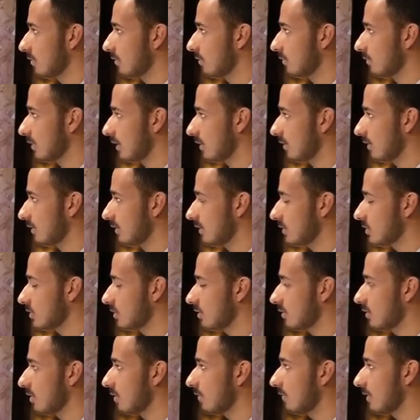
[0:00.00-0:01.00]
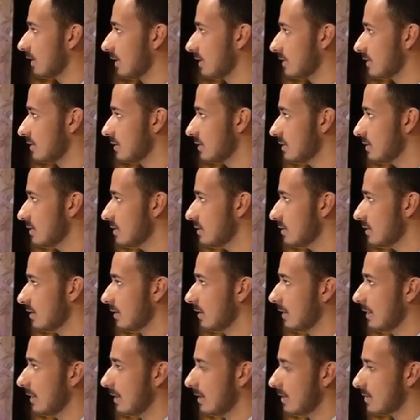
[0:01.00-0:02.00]
recognition of licenses.
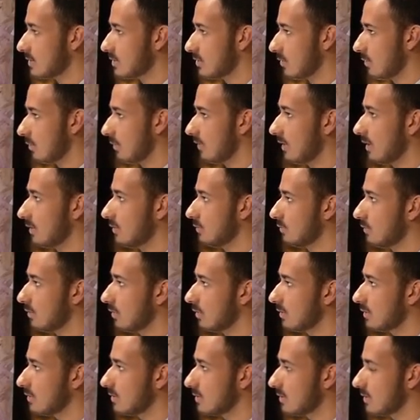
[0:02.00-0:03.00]
So they do not